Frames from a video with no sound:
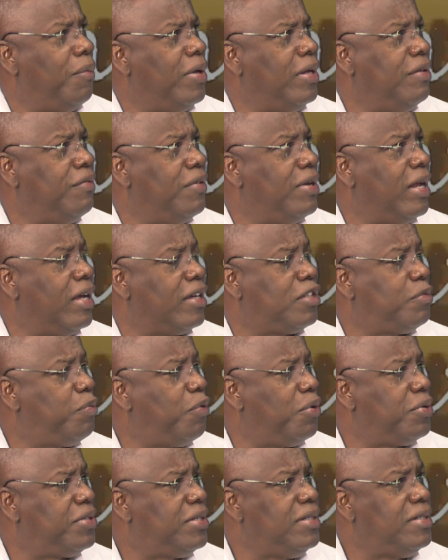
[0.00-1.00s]
even
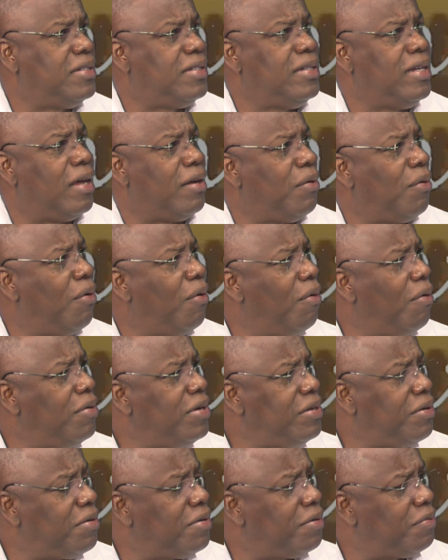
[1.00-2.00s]
Export TT and all
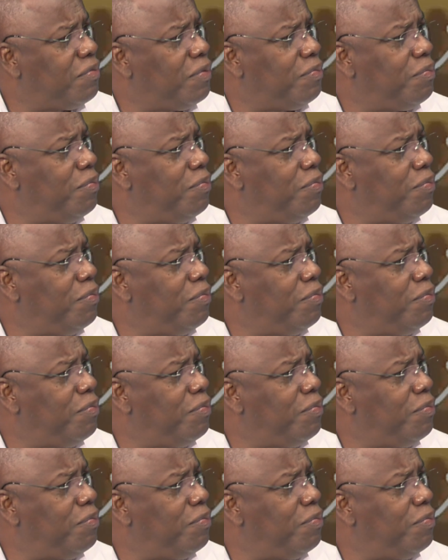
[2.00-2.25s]
the other